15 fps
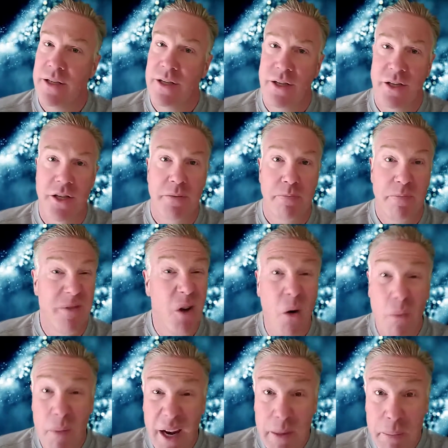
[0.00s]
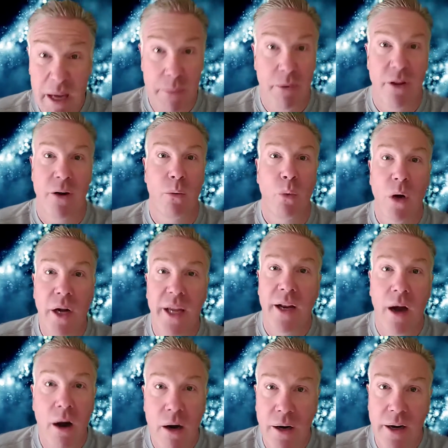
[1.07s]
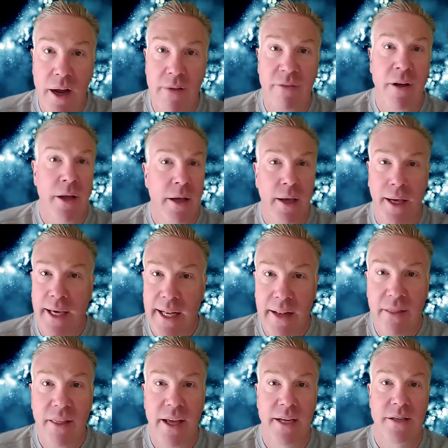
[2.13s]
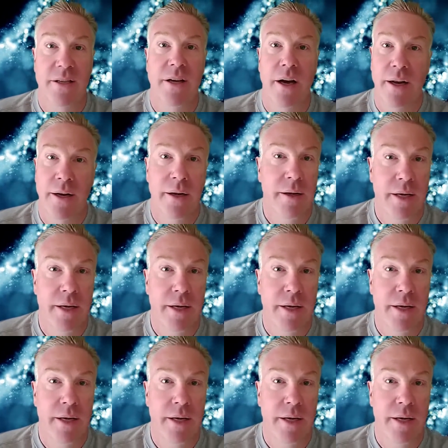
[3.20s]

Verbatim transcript: There's just not many people that are working hard enough in getting things done.